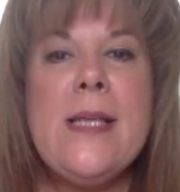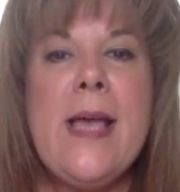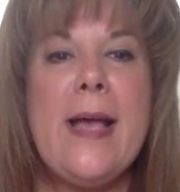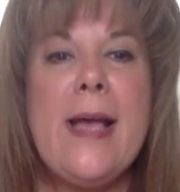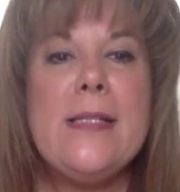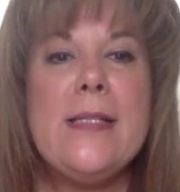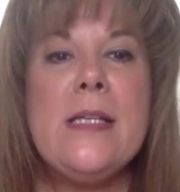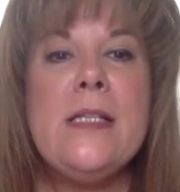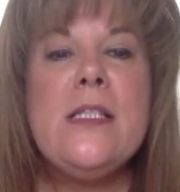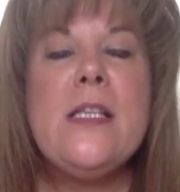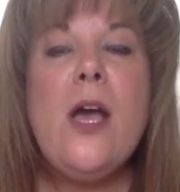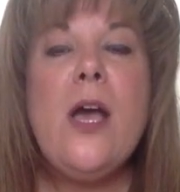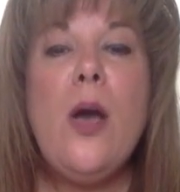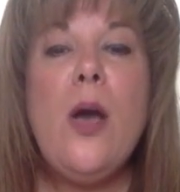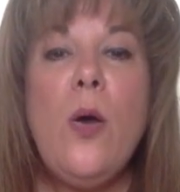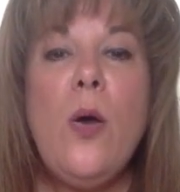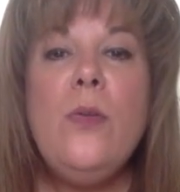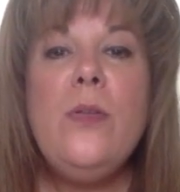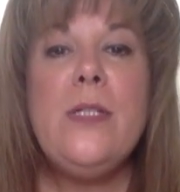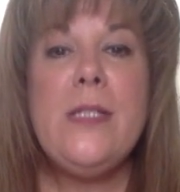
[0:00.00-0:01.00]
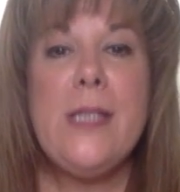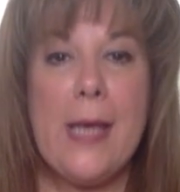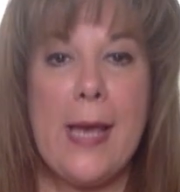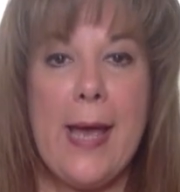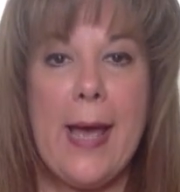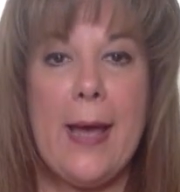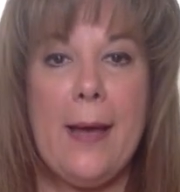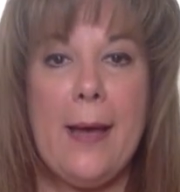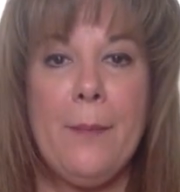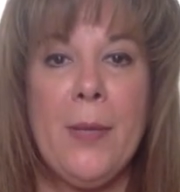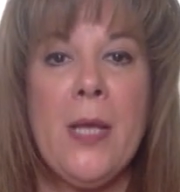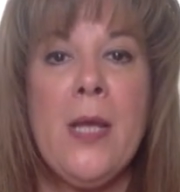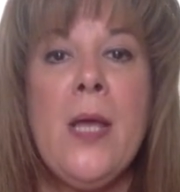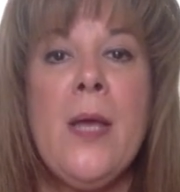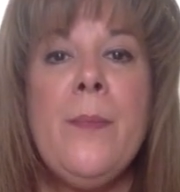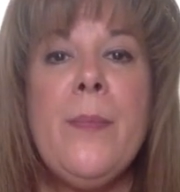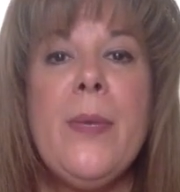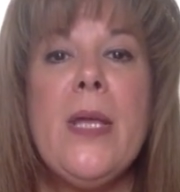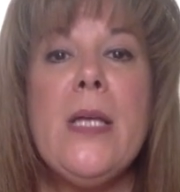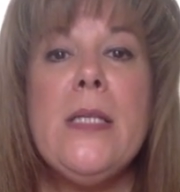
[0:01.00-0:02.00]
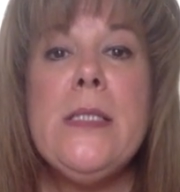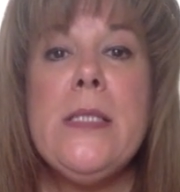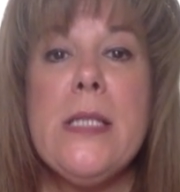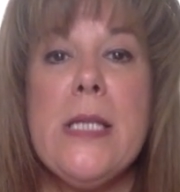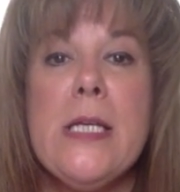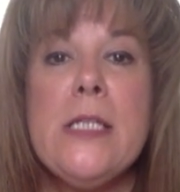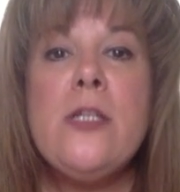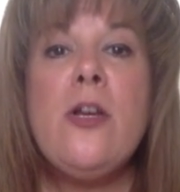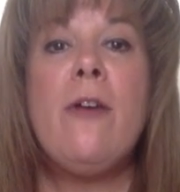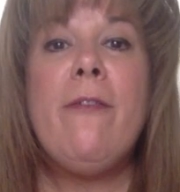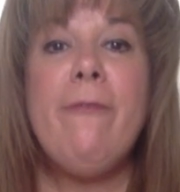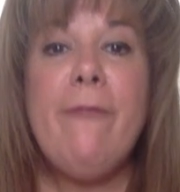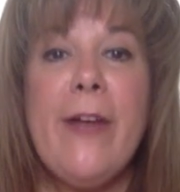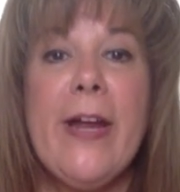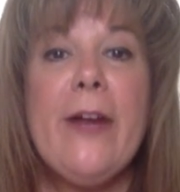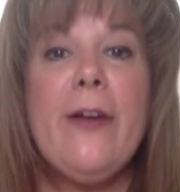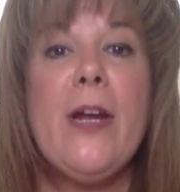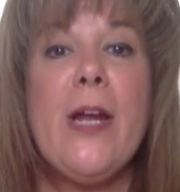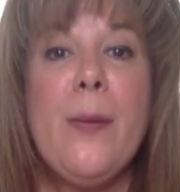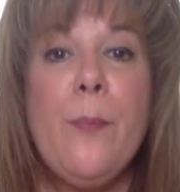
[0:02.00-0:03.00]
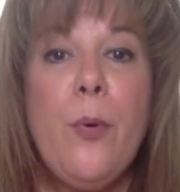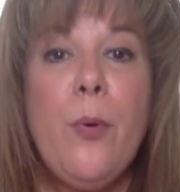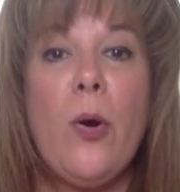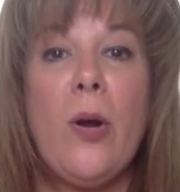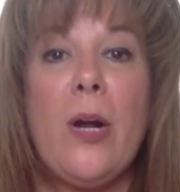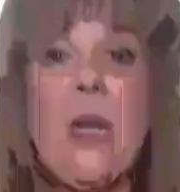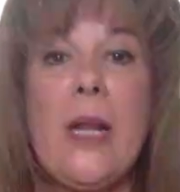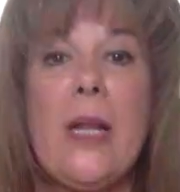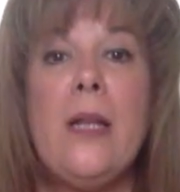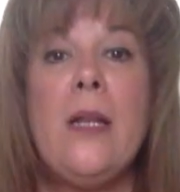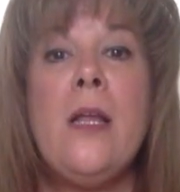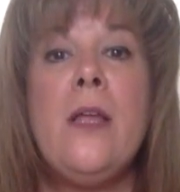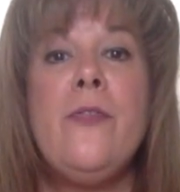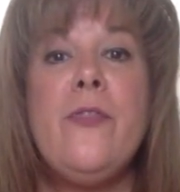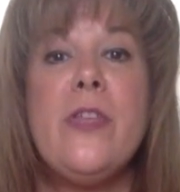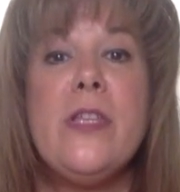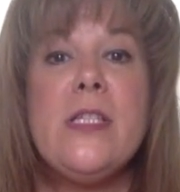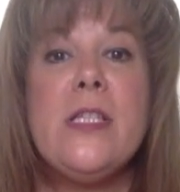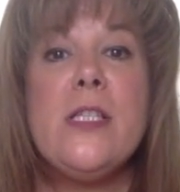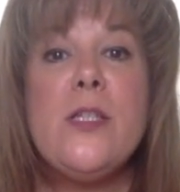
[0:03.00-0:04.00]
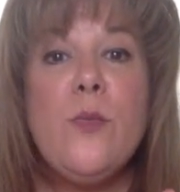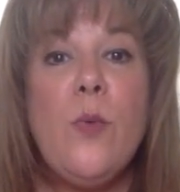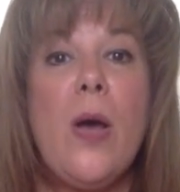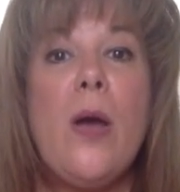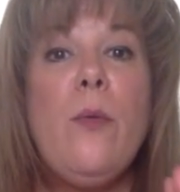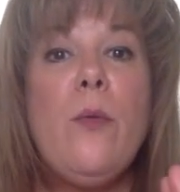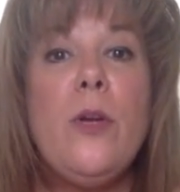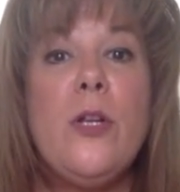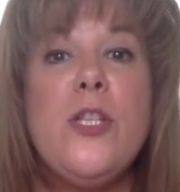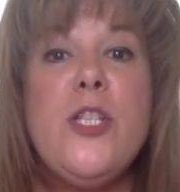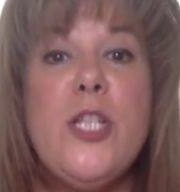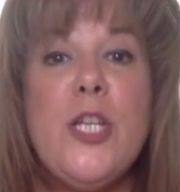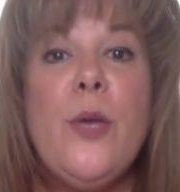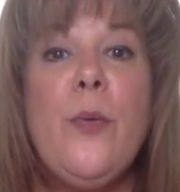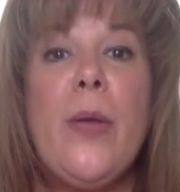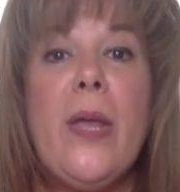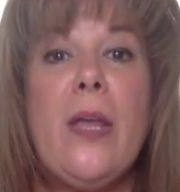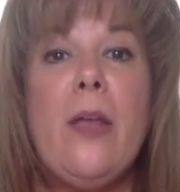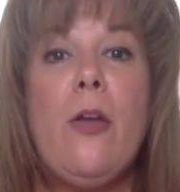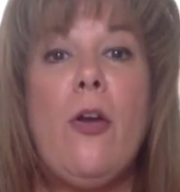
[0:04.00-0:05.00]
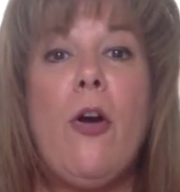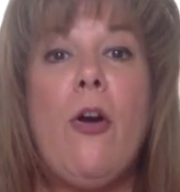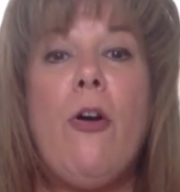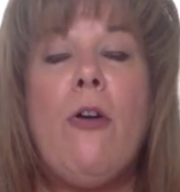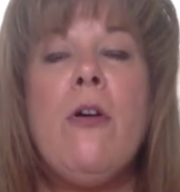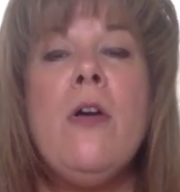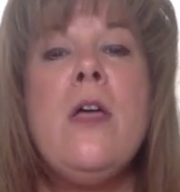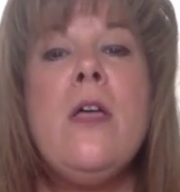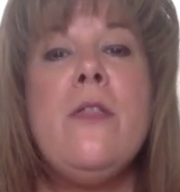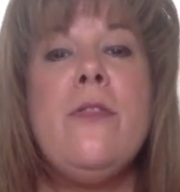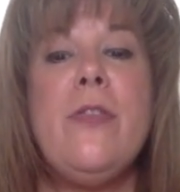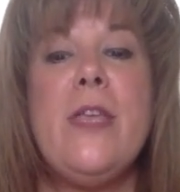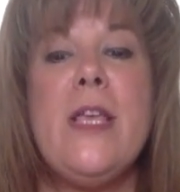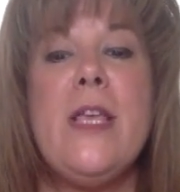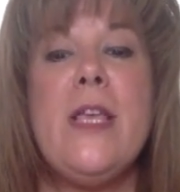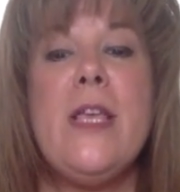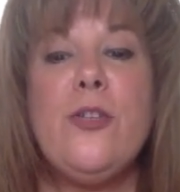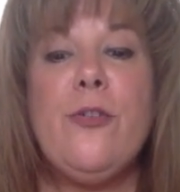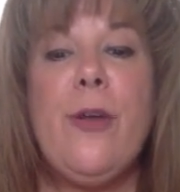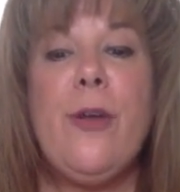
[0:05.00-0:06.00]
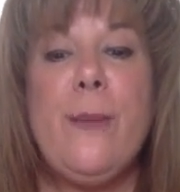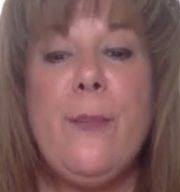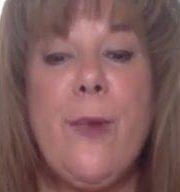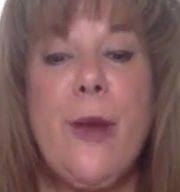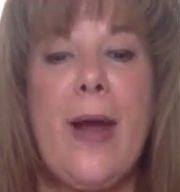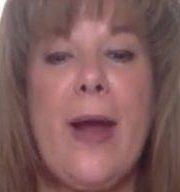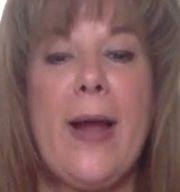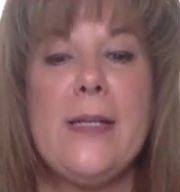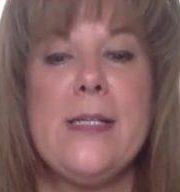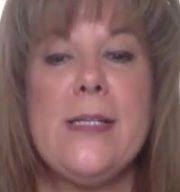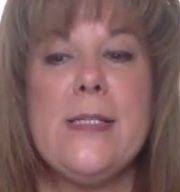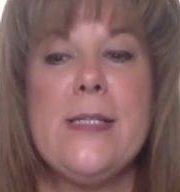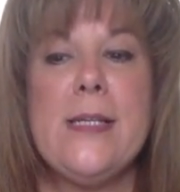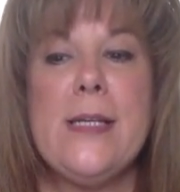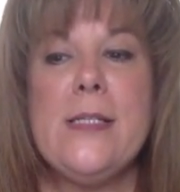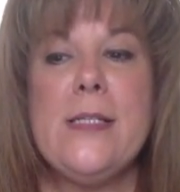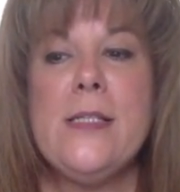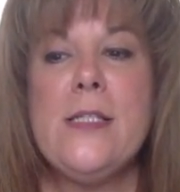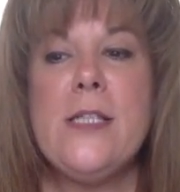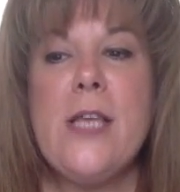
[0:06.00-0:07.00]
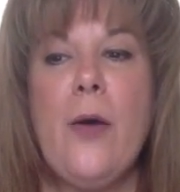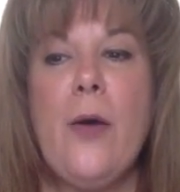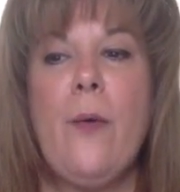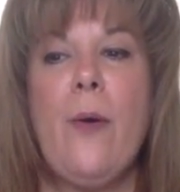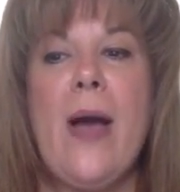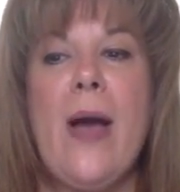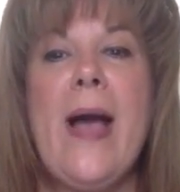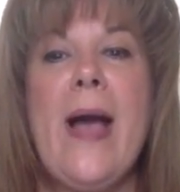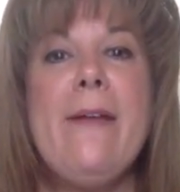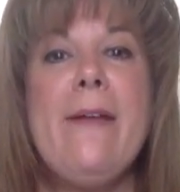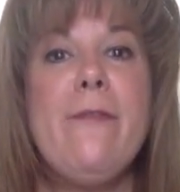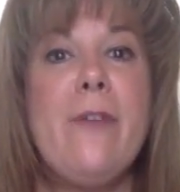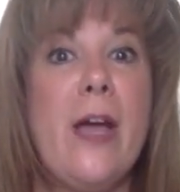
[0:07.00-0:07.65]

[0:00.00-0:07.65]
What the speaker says: has its own tab because these are very important. This is what we're doing, y'all. These 3 practices. So I've